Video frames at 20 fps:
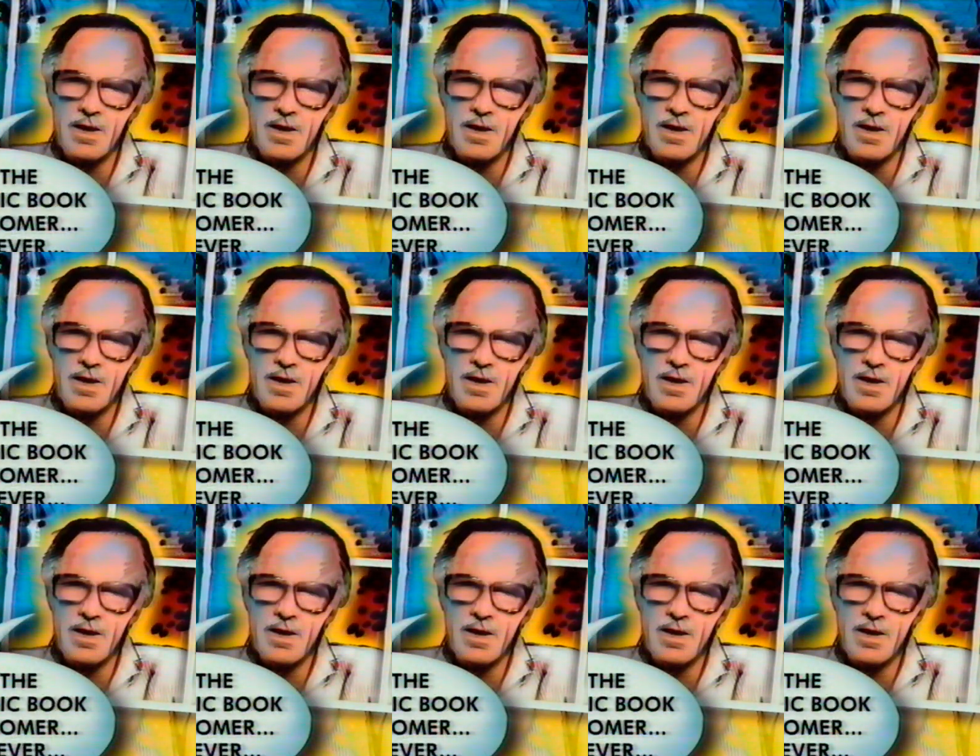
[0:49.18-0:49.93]
term
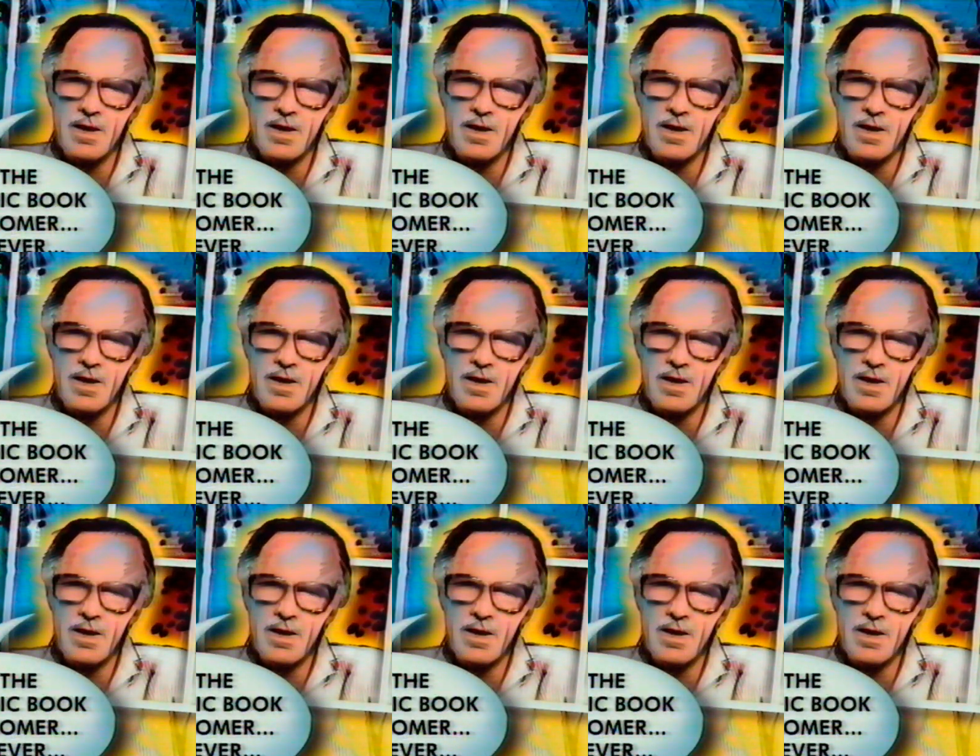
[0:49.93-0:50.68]
comic book
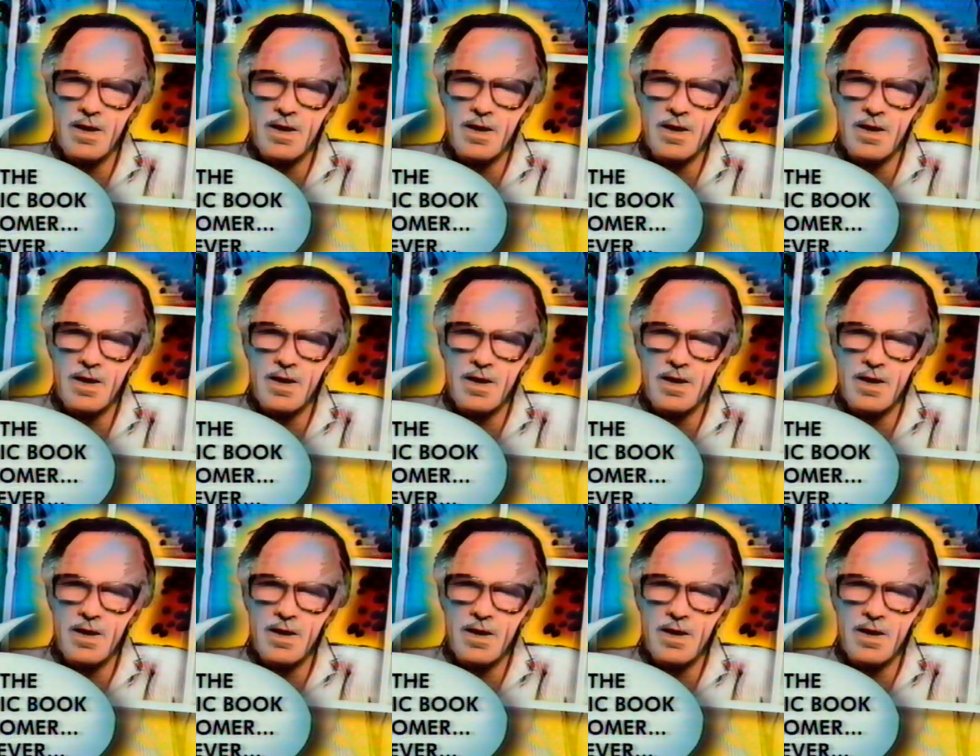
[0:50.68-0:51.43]
is a
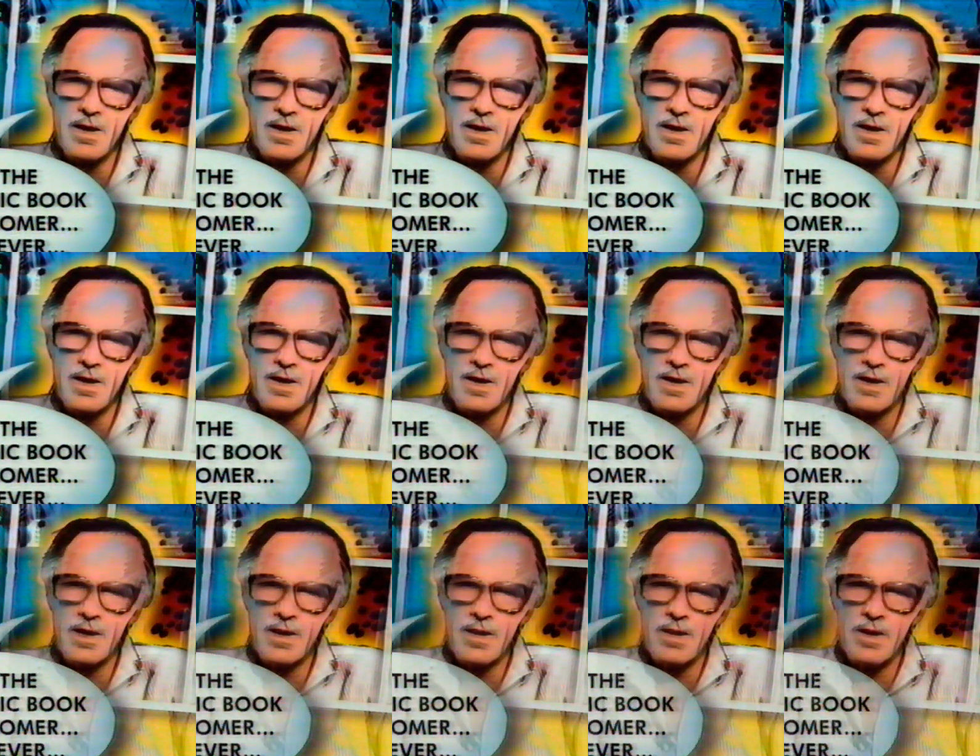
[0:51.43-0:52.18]
misnomer.
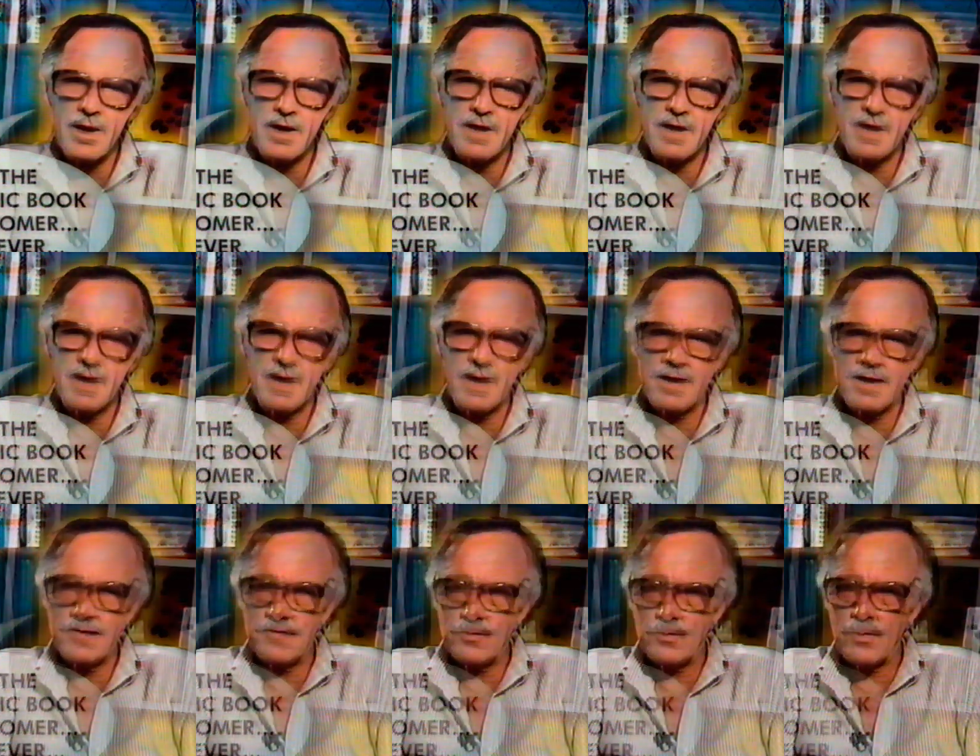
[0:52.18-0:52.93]
Whenever I write it, I
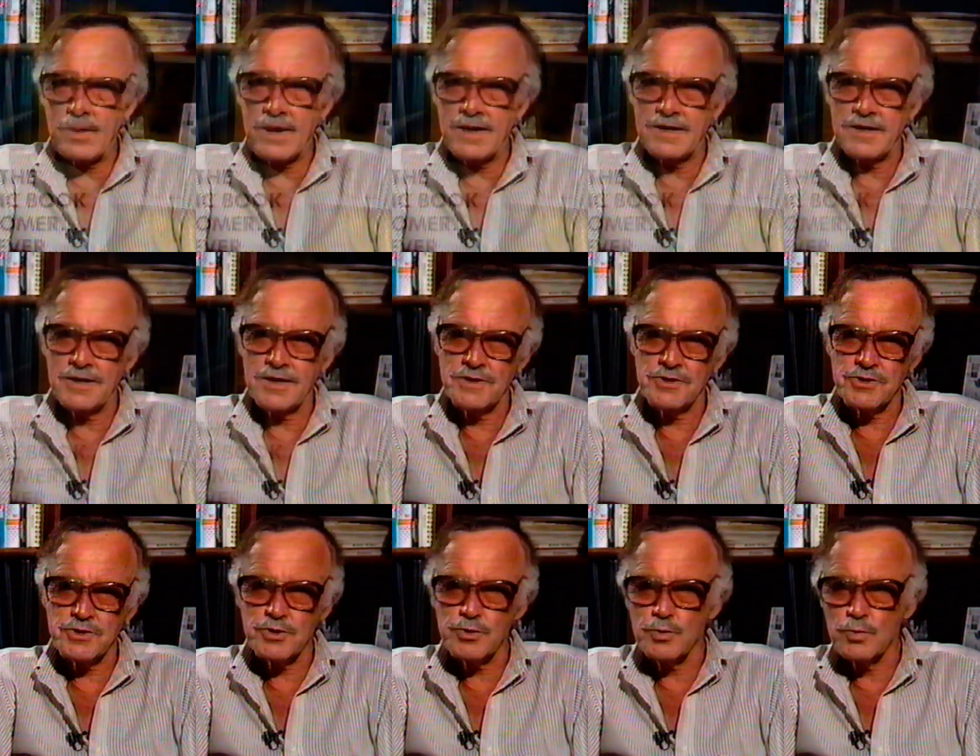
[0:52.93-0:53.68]
never write it as
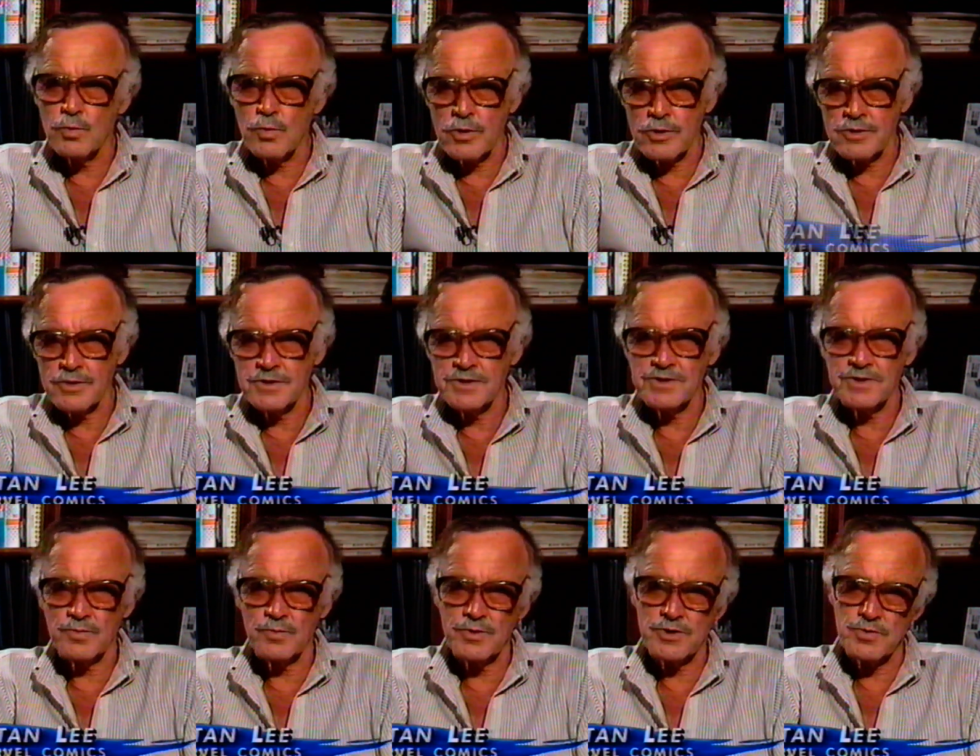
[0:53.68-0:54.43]
two
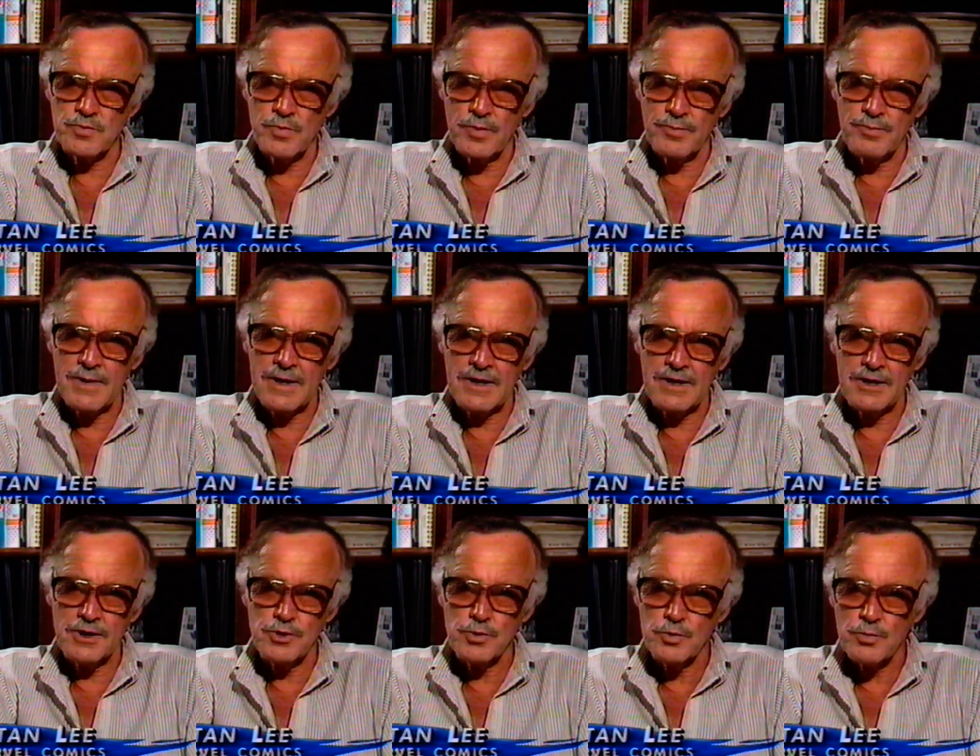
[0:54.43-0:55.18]
words, which would mean
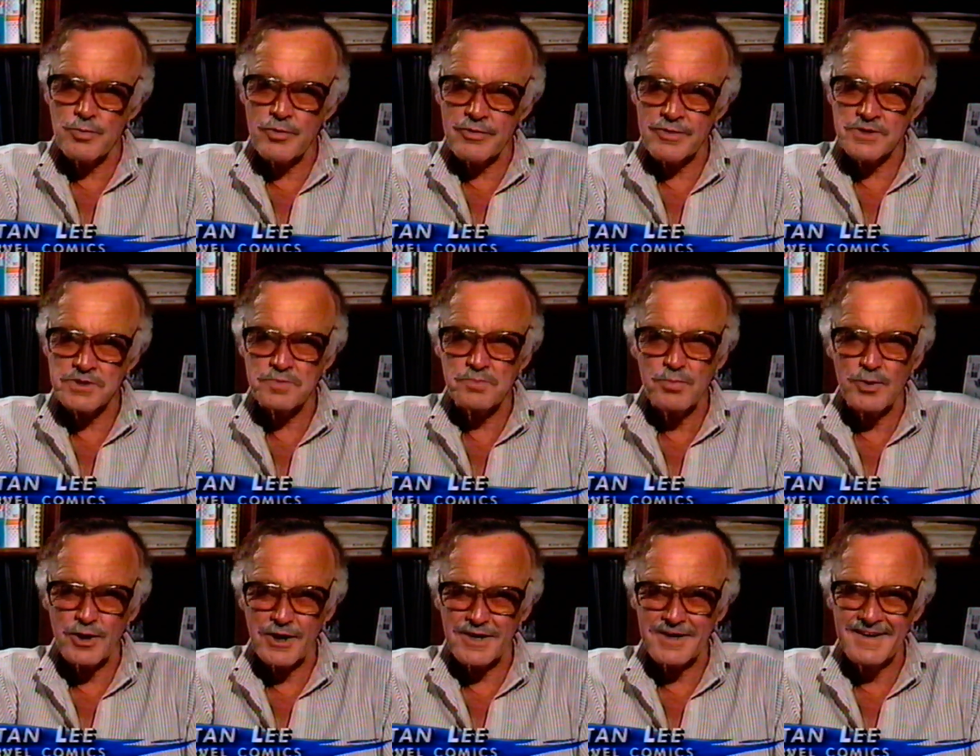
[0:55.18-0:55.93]
a humorous
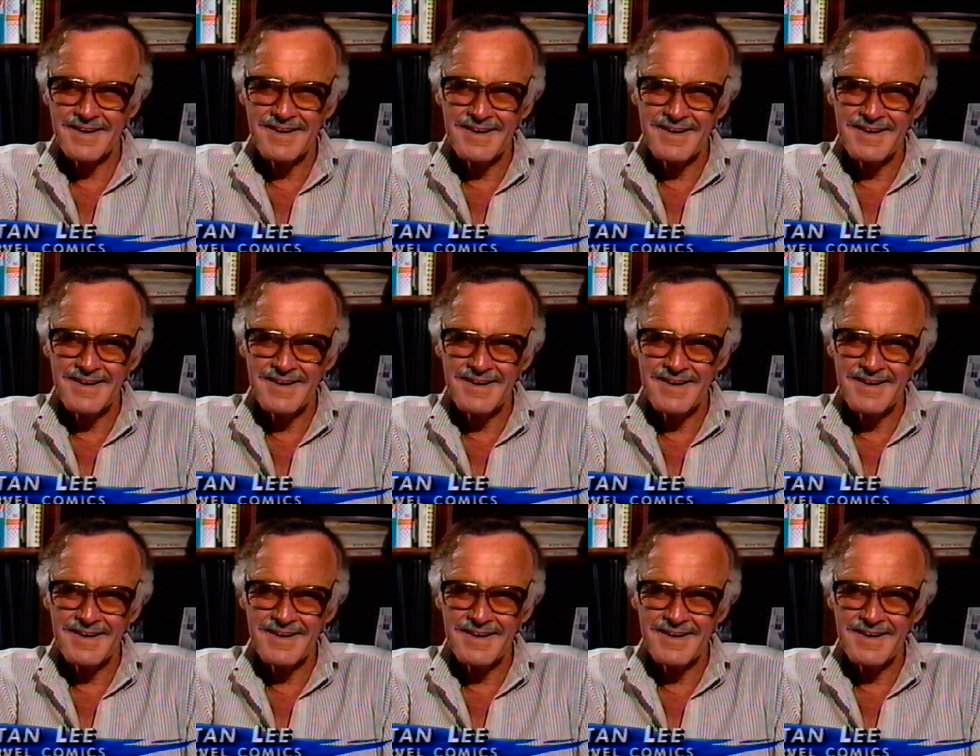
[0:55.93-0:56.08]
book.